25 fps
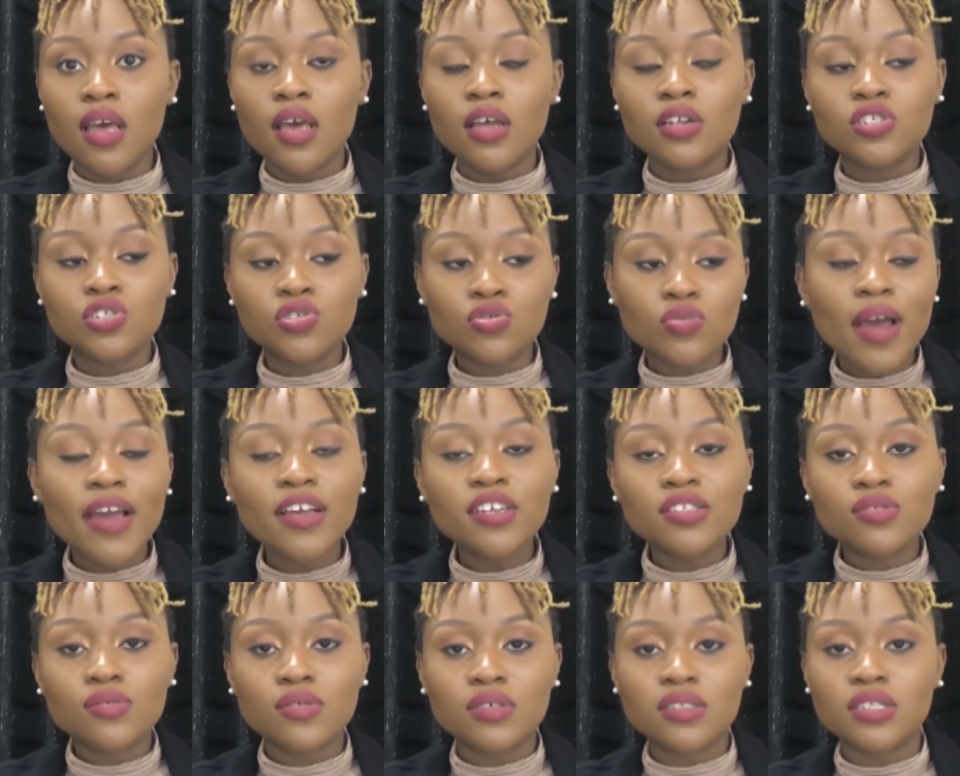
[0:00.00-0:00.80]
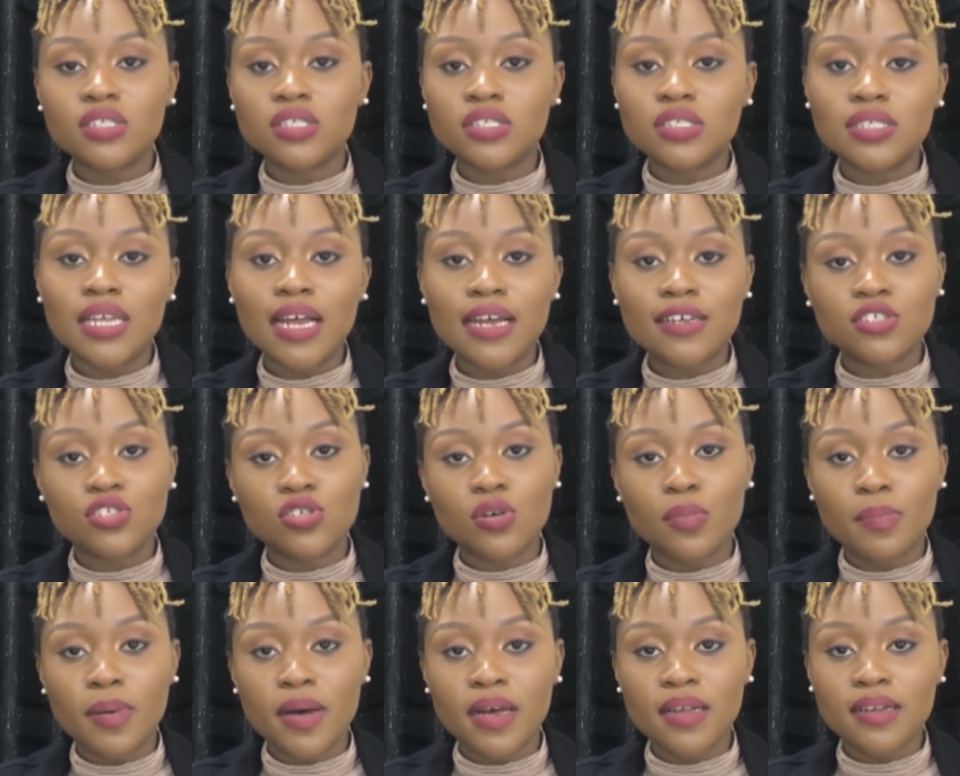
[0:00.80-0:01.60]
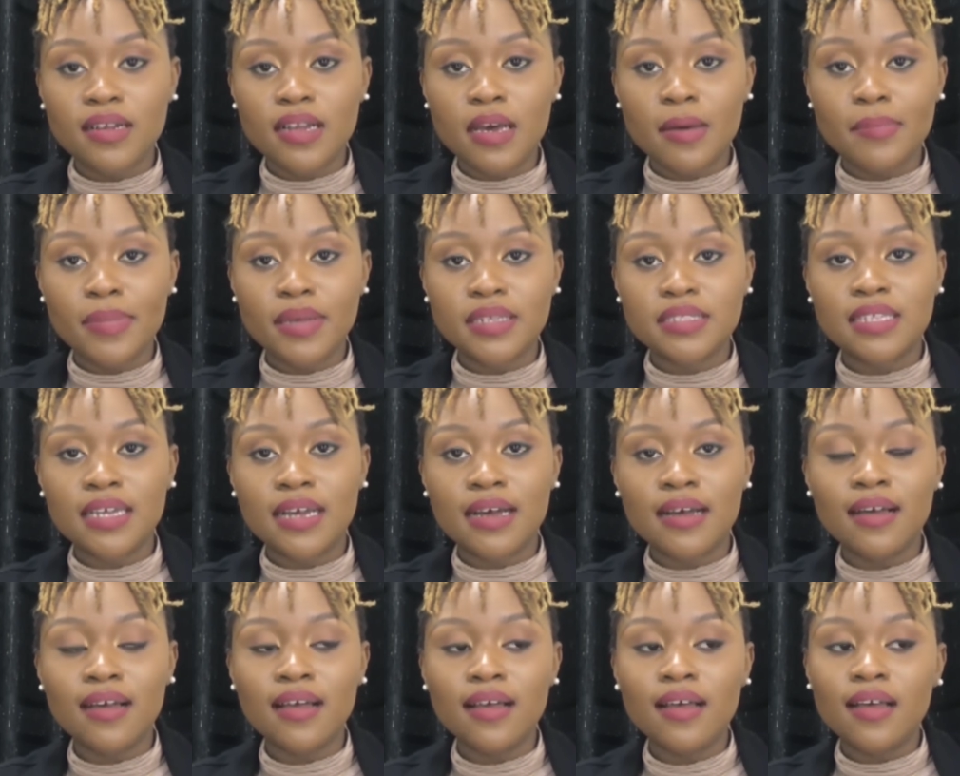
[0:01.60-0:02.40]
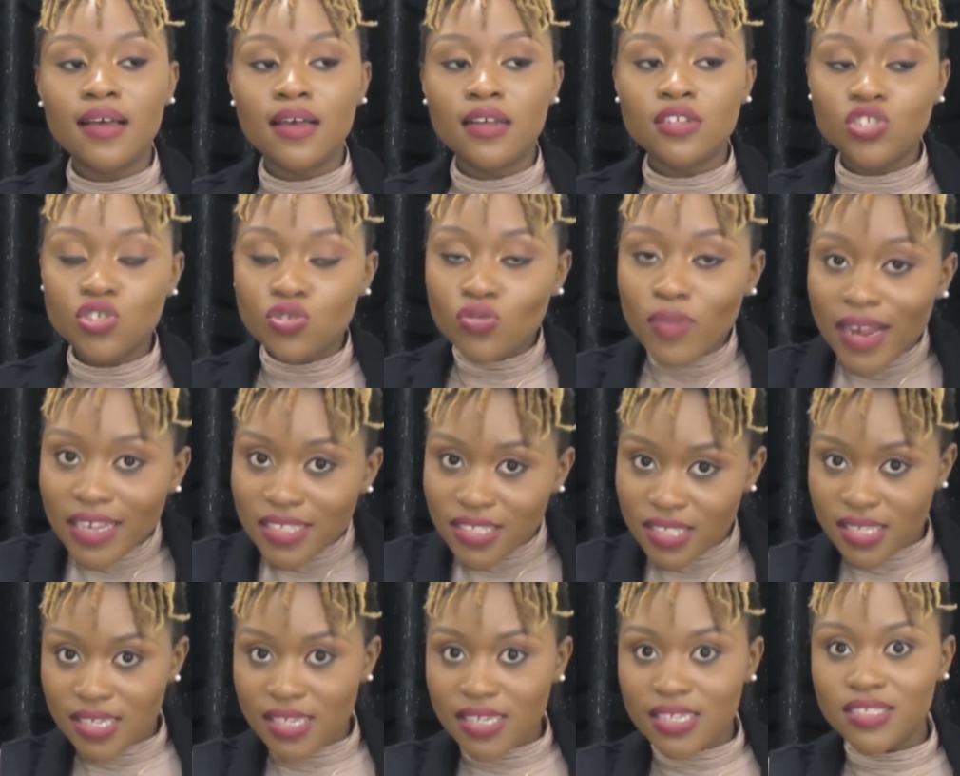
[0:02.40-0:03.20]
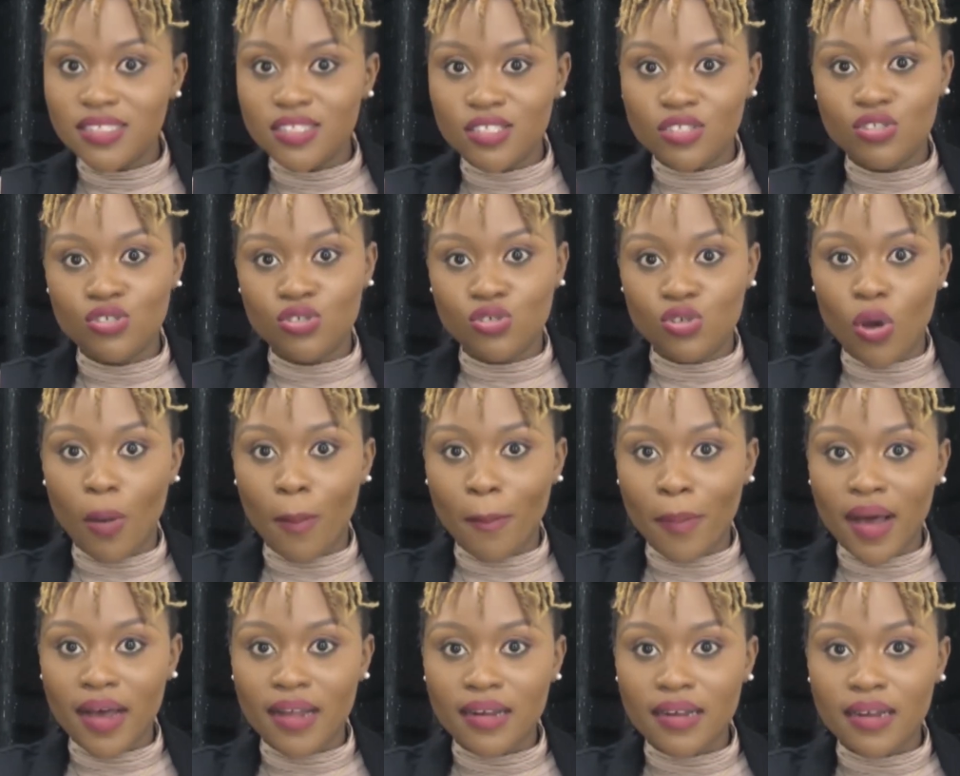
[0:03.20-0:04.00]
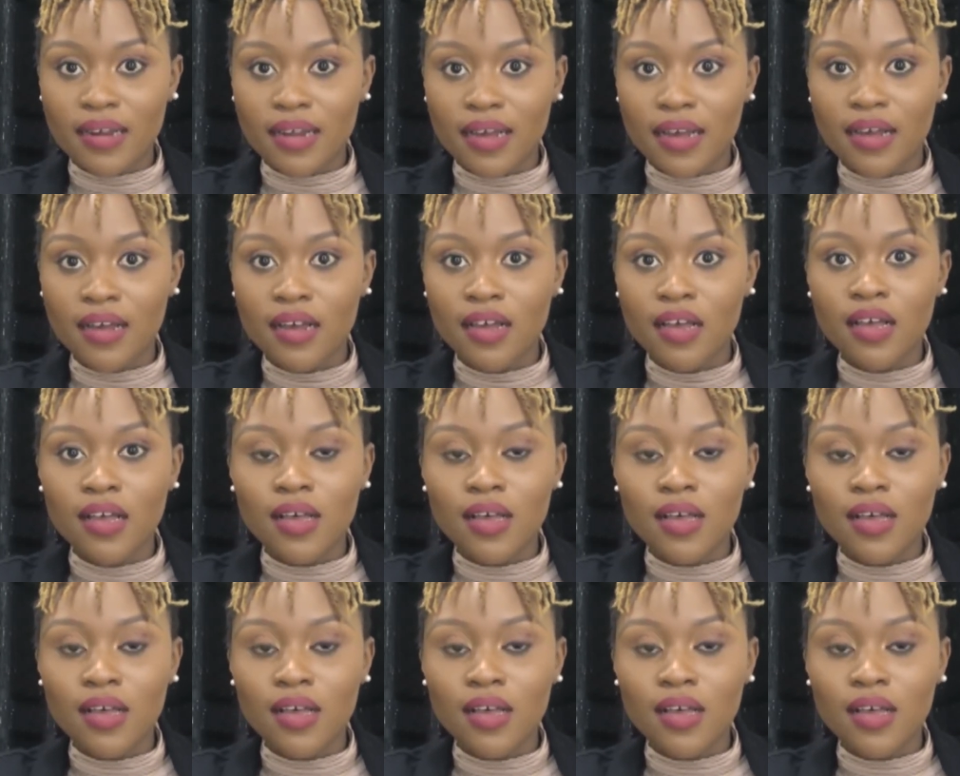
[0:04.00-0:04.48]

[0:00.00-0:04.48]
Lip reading: Try to understand your partner better. Try to listen to your partner.